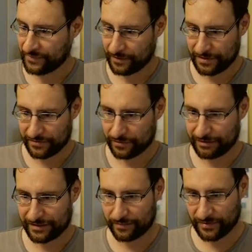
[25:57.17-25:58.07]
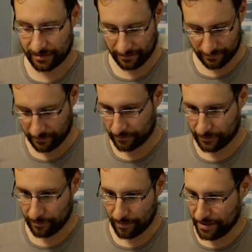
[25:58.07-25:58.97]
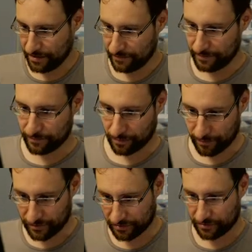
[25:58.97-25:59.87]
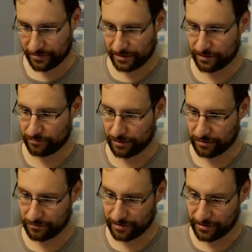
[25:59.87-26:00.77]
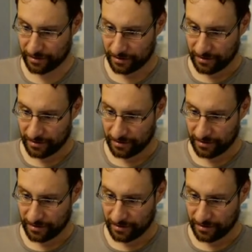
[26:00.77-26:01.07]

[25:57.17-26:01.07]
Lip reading: There's always something. Probably, we probably should take a quick look at that.